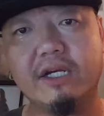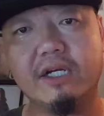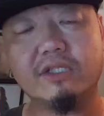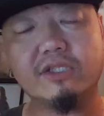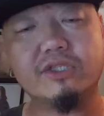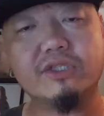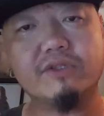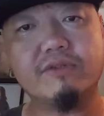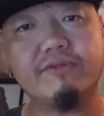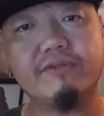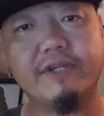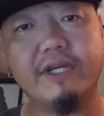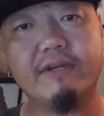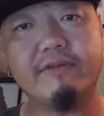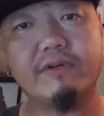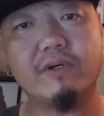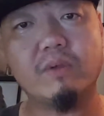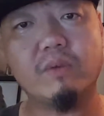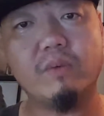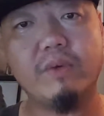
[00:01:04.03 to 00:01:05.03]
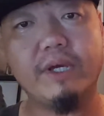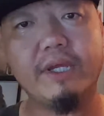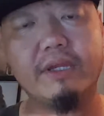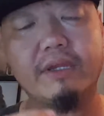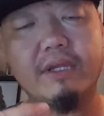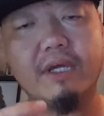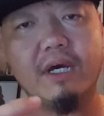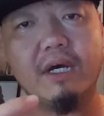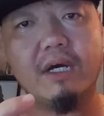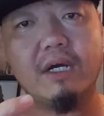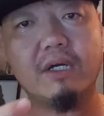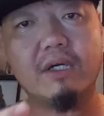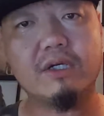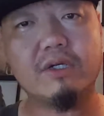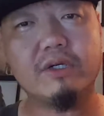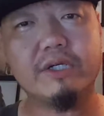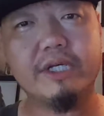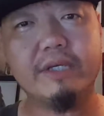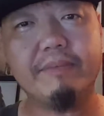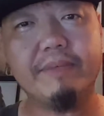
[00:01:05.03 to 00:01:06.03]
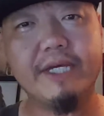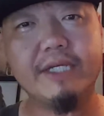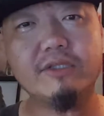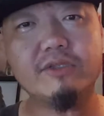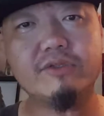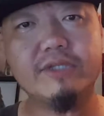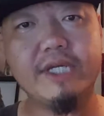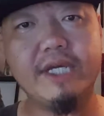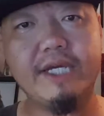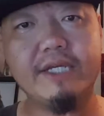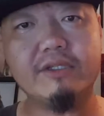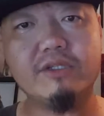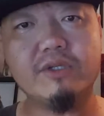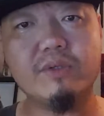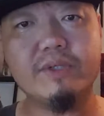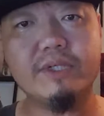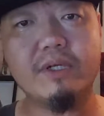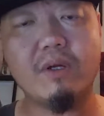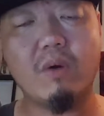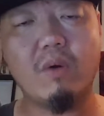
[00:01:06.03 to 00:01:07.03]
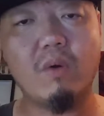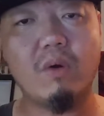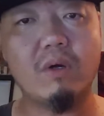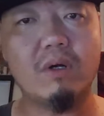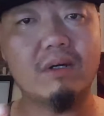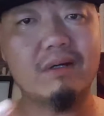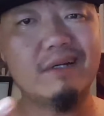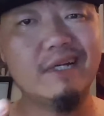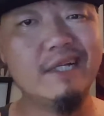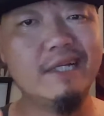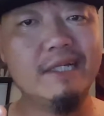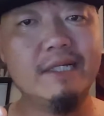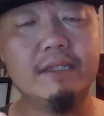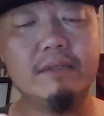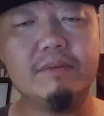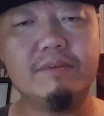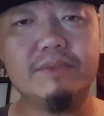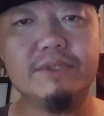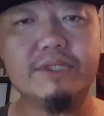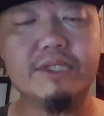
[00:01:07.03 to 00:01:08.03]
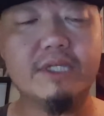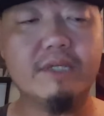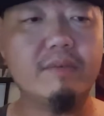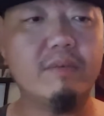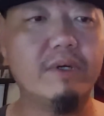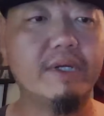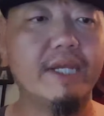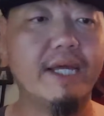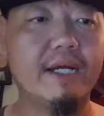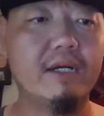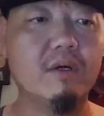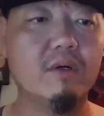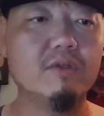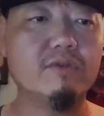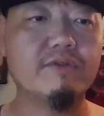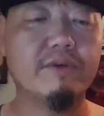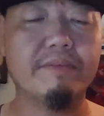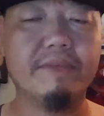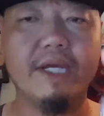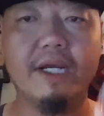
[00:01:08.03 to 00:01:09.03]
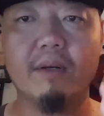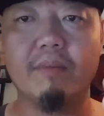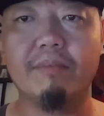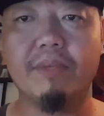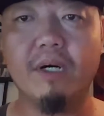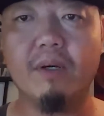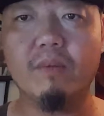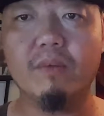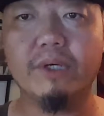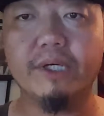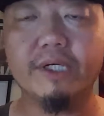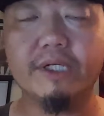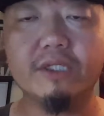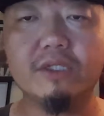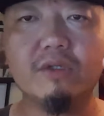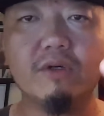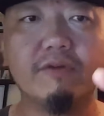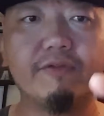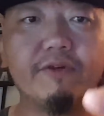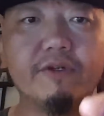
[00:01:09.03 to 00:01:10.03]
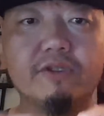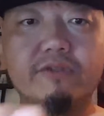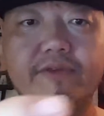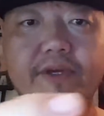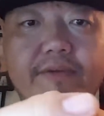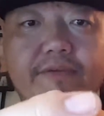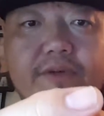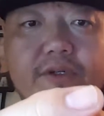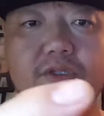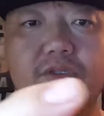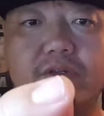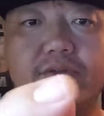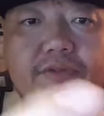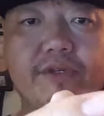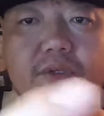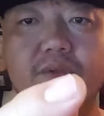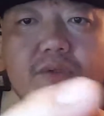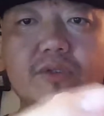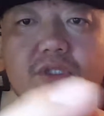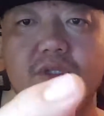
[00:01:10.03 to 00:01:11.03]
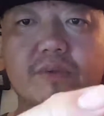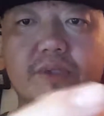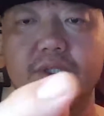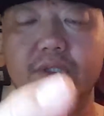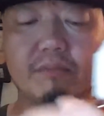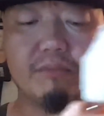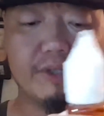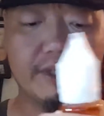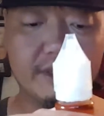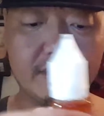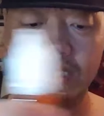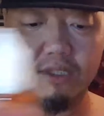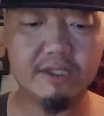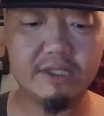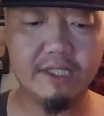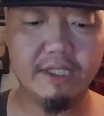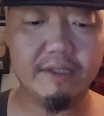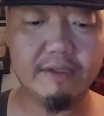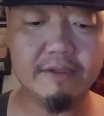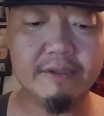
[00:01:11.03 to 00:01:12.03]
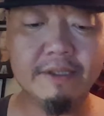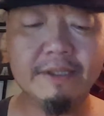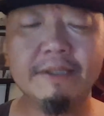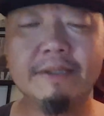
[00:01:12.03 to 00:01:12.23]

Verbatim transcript: custard flavor with uh, cookie pastry hit to it, or we'll see where that goes from there. But we're going to do a first vape first review. So we're going to break the seal.